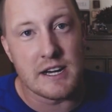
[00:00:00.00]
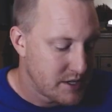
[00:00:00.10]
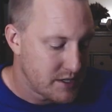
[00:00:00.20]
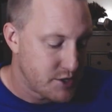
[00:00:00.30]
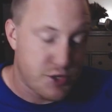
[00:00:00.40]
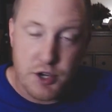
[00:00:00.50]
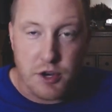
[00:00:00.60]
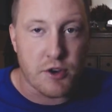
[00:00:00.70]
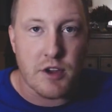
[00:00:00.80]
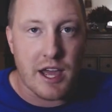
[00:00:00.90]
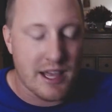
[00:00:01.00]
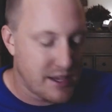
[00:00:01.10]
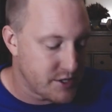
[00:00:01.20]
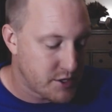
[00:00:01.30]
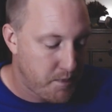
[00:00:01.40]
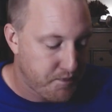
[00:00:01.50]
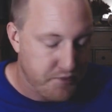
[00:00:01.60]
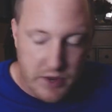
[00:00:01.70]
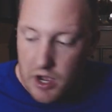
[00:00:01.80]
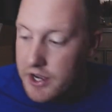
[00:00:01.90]
sugar as
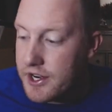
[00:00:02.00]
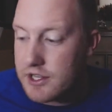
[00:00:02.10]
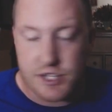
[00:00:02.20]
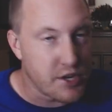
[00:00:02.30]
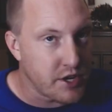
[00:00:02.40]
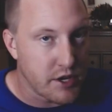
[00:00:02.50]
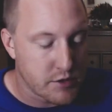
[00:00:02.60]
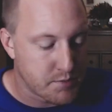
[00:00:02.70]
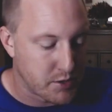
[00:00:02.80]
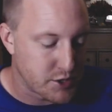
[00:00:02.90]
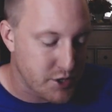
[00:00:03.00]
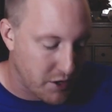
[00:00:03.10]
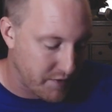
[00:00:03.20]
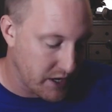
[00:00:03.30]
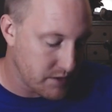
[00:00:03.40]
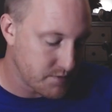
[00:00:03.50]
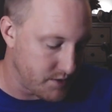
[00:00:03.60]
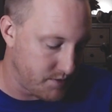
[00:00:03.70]
Honey Nut Cheerios per serving.